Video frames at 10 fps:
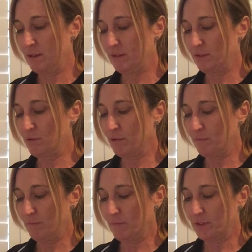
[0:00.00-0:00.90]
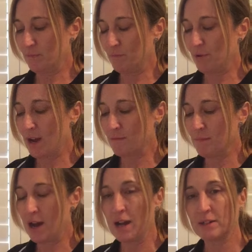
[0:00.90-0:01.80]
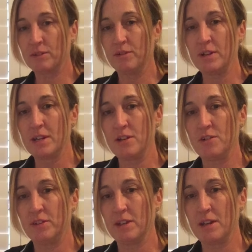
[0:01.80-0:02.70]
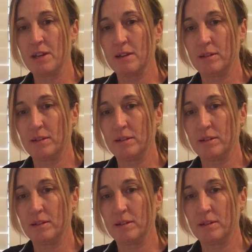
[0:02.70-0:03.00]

It's got some brown marks on it. Can you see it?